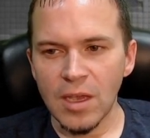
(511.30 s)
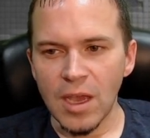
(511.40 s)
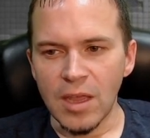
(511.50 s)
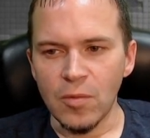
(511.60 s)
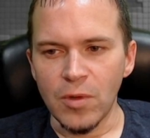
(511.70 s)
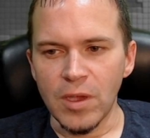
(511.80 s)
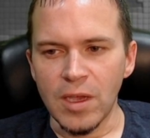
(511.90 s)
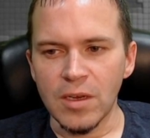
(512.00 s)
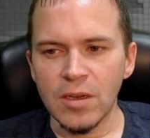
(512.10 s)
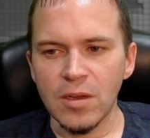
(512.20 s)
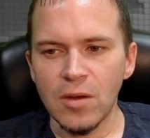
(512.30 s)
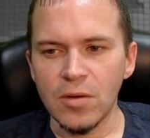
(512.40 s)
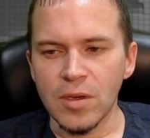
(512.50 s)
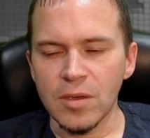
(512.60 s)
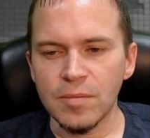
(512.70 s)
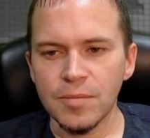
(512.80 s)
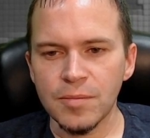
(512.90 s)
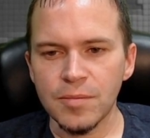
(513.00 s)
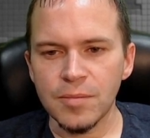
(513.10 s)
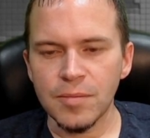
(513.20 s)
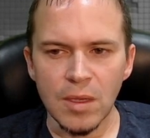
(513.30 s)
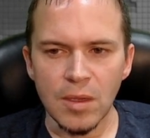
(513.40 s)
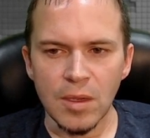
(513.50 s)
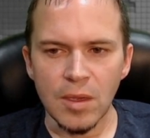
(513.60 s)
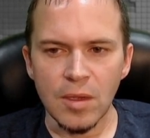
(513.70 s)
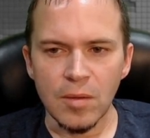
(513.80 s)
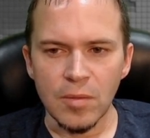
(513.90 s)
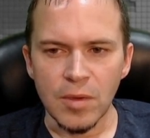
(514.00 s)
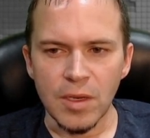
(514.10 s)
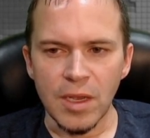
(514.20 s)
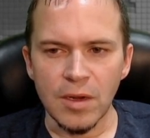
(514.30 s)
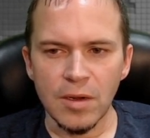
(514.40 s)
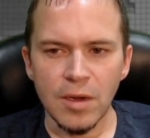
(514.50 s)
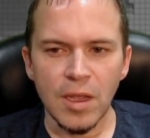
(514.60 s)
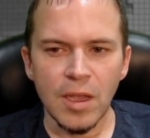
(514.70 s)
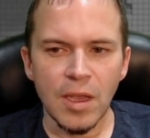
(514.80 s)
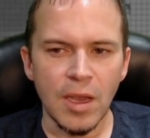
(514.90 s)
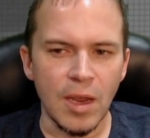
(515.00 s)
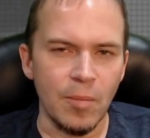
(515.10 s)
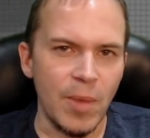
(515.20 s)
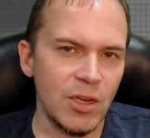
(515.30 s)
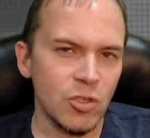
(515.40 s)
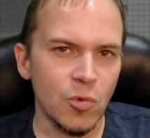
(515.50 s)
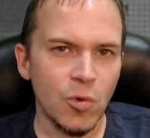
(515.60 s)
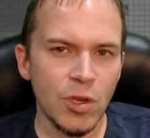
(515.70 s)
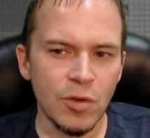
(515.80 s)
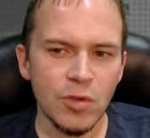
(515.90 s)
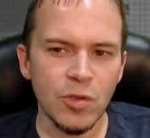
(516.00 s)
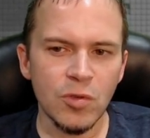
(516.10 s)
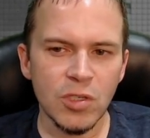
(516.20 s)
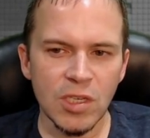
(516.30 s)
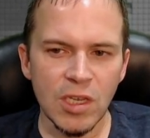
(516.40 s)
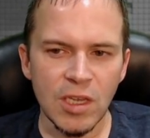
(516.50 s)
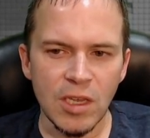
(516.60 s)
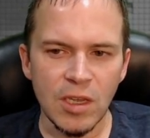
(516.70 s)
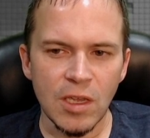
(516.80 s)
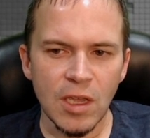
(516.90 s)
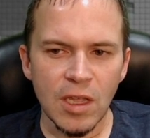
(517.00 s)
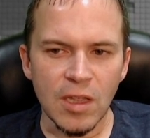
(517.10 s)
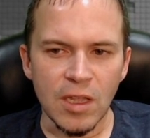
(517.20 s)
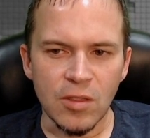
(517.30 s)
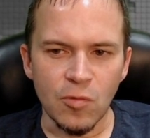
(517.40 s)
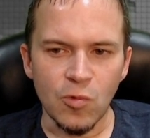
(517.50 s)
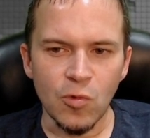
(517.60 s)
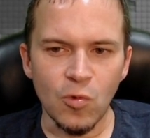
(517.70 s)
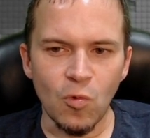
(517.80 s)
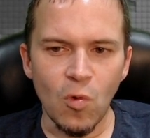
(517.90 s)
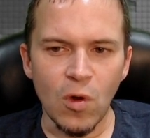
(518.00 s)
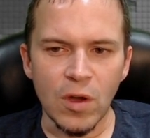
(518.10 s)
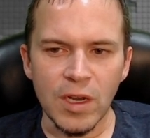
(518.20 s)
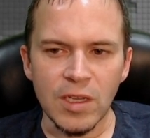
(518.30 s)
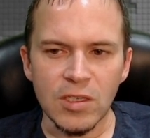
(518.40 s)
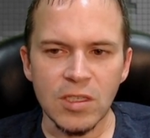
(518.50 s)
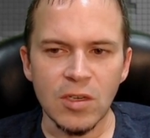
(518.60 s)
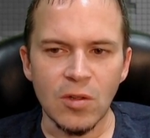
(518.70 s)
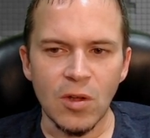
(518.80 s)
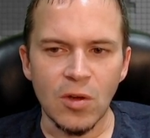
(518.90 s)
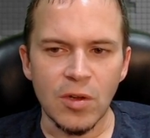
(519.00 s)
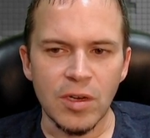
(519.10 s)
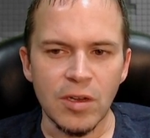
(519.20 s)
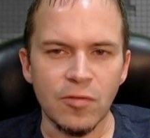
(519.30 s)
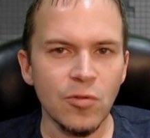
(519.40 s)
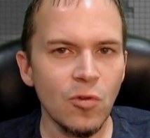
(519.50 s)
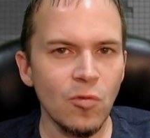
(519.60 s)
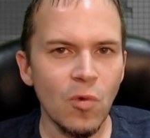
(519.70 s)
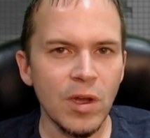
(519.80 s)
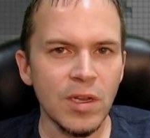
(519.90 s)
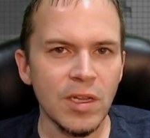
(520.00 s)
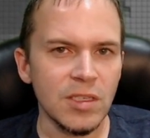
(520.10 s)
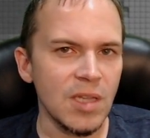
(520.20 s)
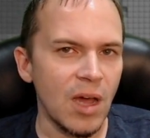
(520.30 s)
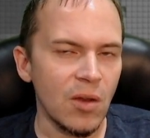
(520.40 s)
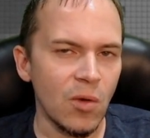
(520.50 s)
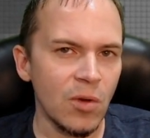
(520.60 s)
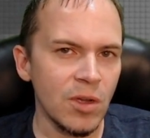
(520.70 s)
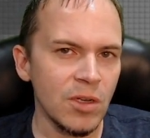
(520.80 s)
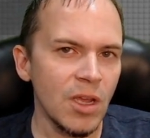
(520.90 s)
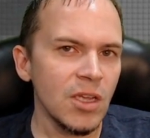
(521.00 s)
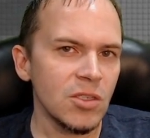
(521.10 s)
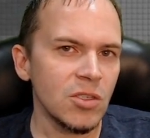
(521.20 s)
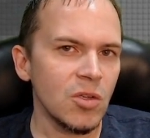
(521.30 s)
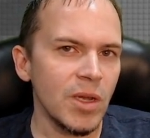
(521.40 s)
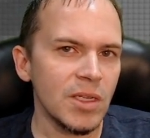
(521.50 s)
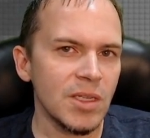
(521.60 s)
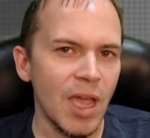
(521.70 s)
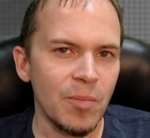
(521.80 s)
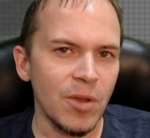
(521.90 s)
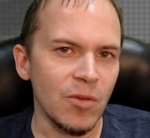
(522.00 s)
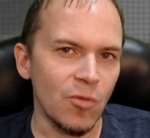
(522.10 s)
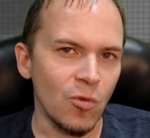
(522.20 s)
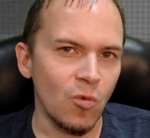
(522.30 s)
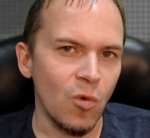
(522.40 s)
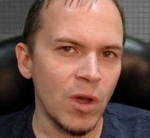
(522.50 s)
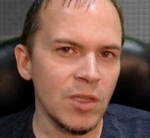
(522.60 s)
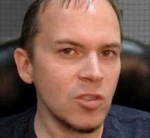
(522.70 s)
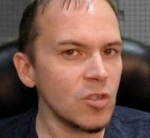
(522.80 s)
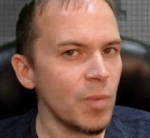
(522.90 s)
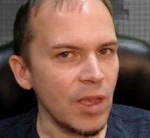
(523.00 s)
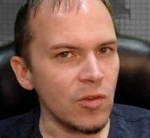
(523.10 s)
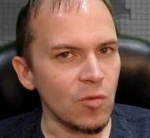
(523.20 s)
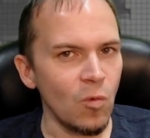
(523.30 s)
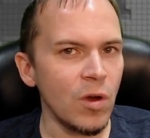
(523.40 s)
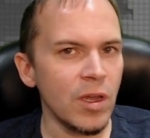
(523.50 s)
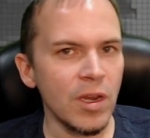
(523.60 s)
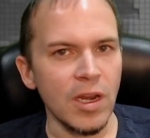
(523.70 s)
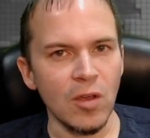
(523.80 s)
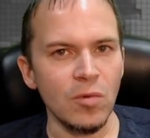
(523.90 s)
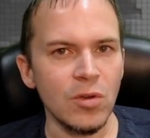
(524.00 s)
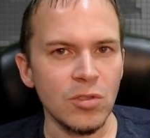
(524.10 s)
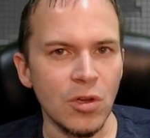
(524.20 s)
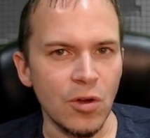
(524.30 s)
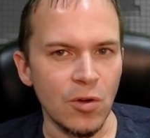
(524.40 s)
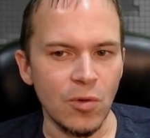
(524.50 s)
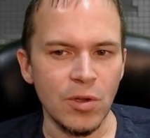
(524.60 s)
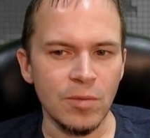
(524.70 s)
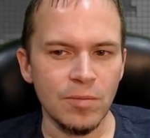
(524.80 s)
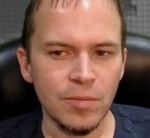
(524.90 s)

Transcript: and then we'll end on. We'll hit enter, and make sure you do see that the rule one is still on. If rule one is not on, just go ahead and type in rule one space one and it will turn on.